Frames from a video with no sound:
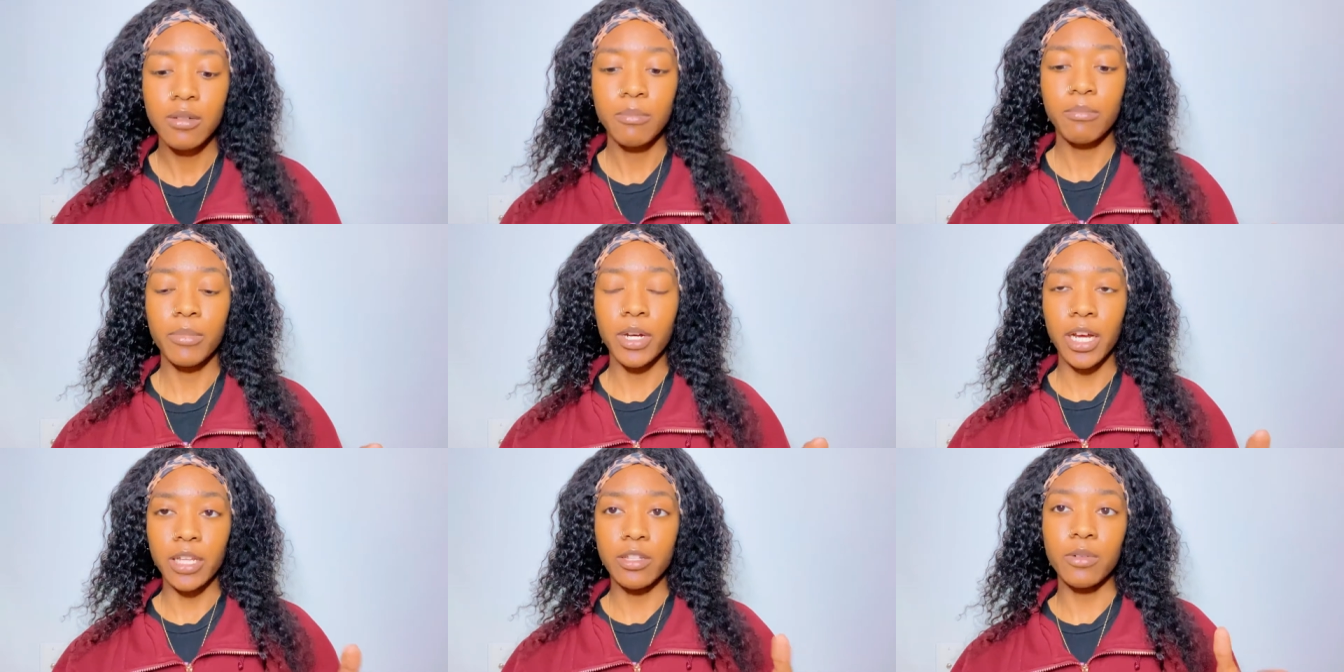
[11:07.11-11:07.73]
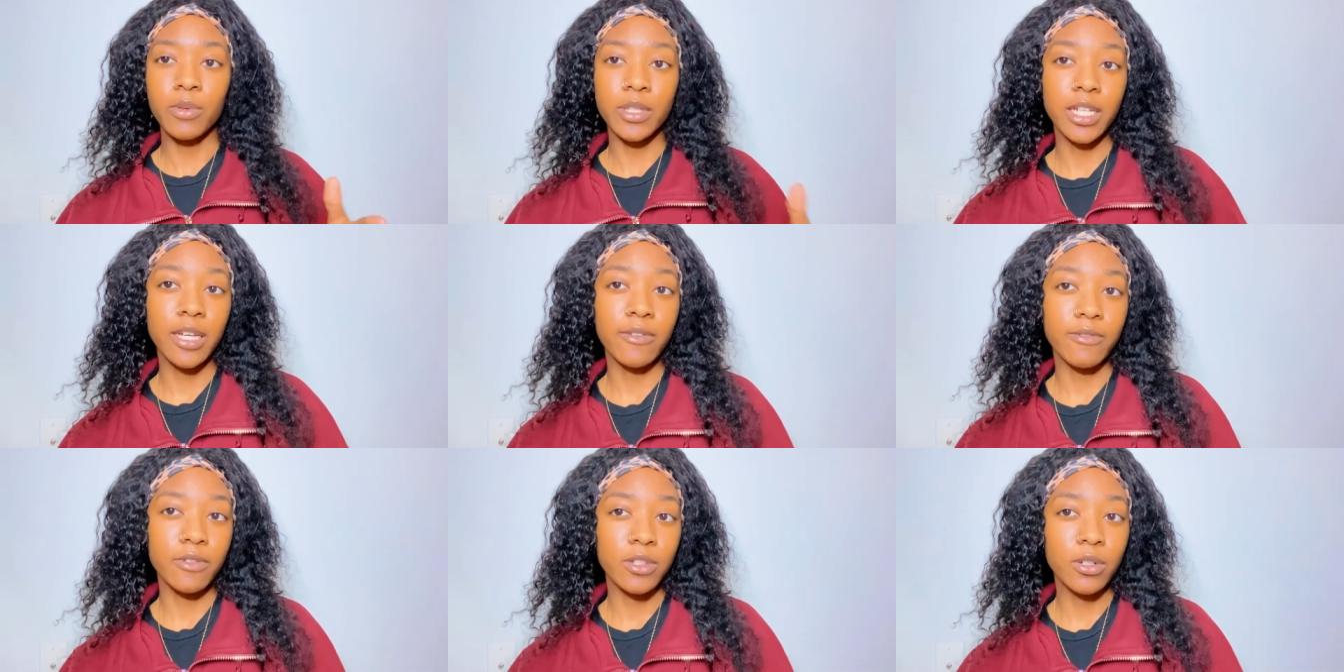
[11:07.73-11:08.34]
But I do want to
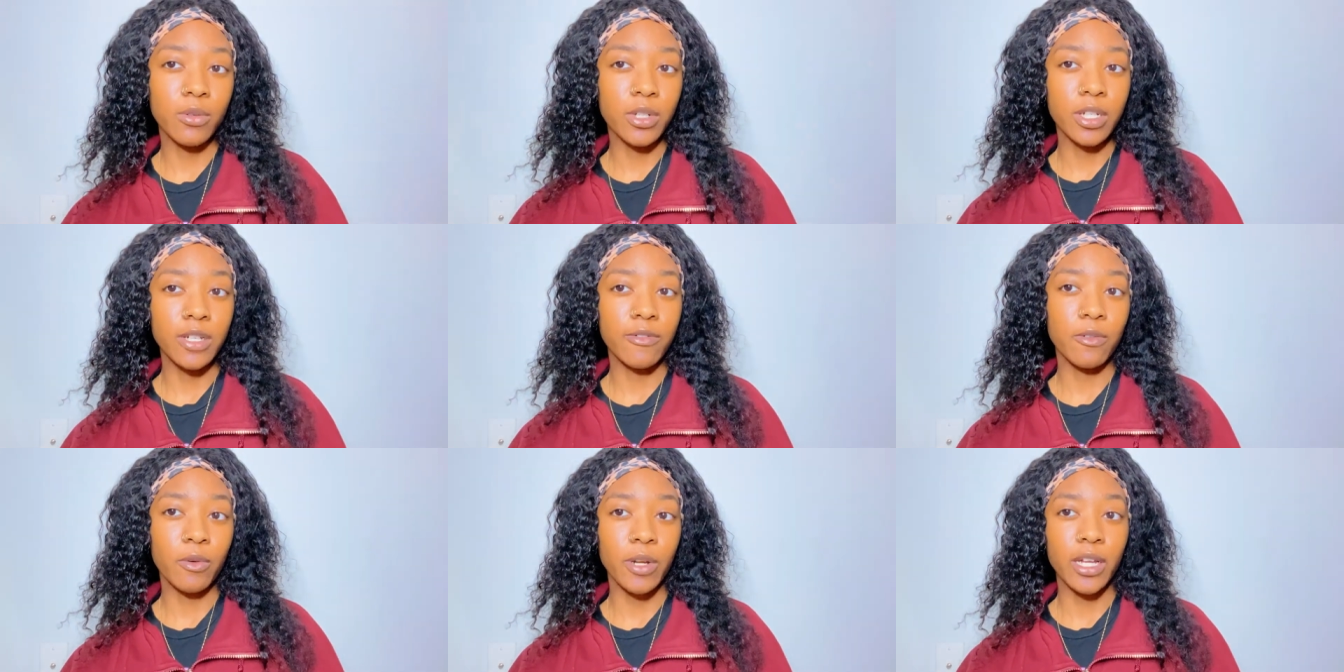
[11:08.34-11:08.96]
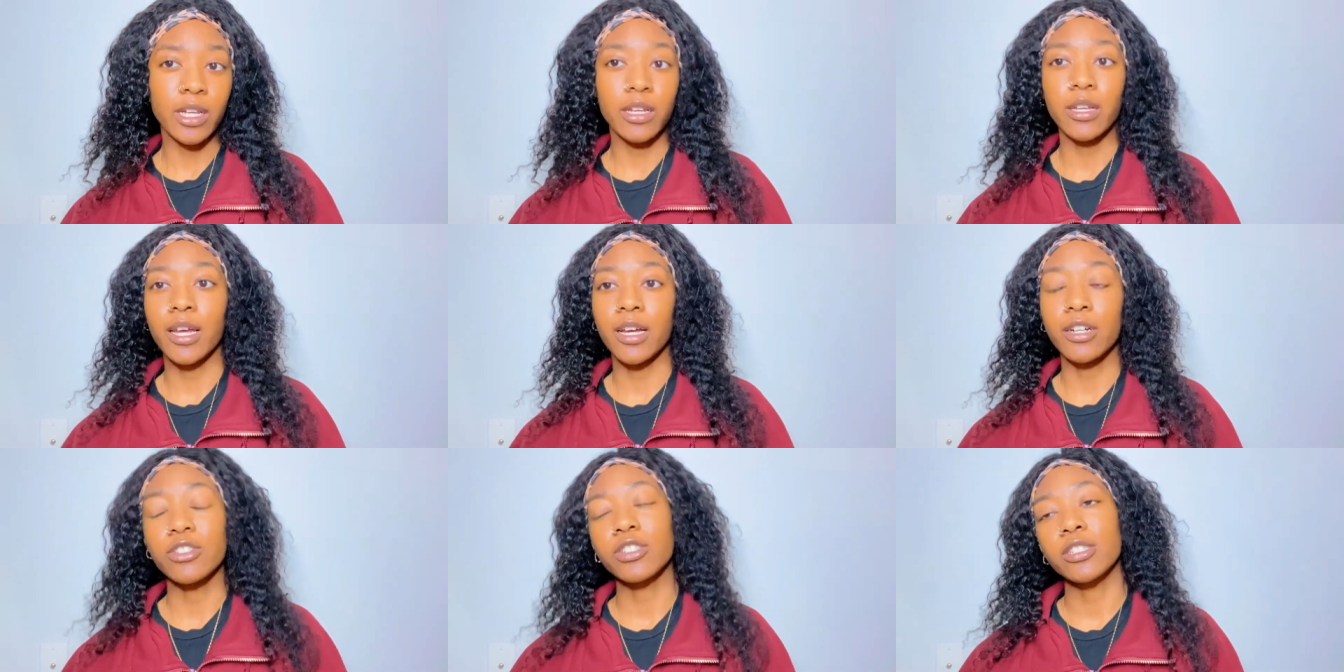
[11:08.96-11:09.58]
give do a giveaway at
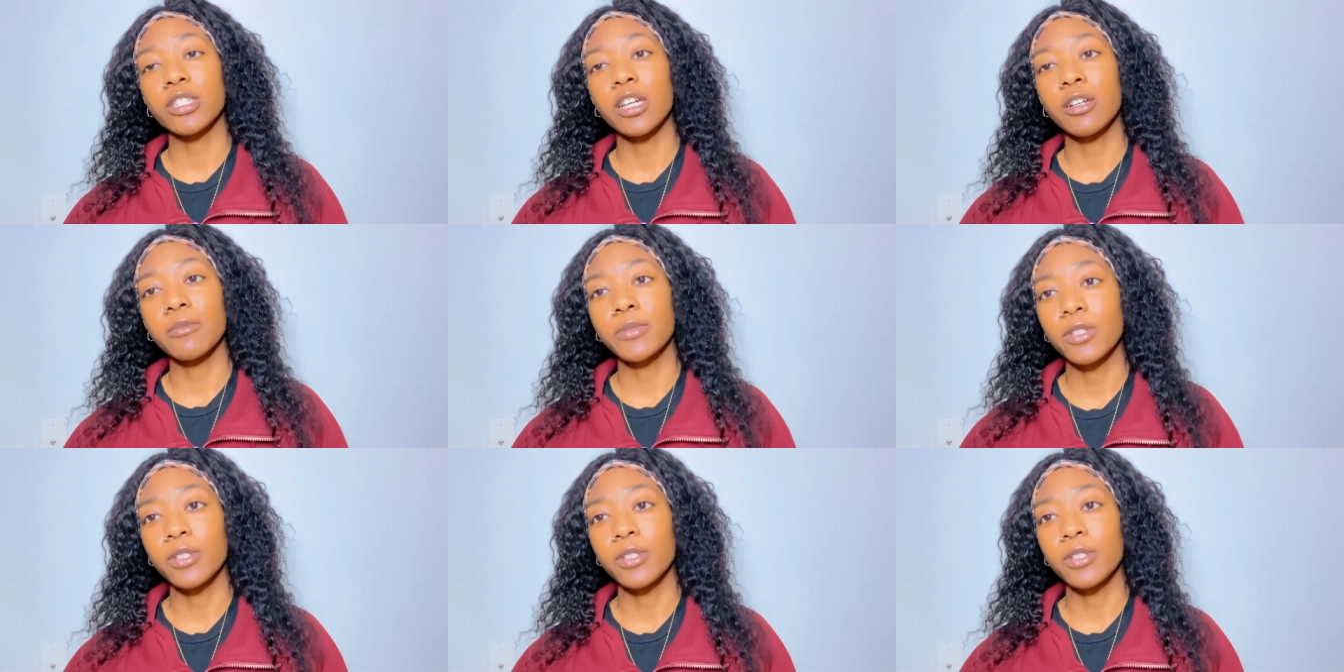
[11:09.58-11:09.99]
100 subs.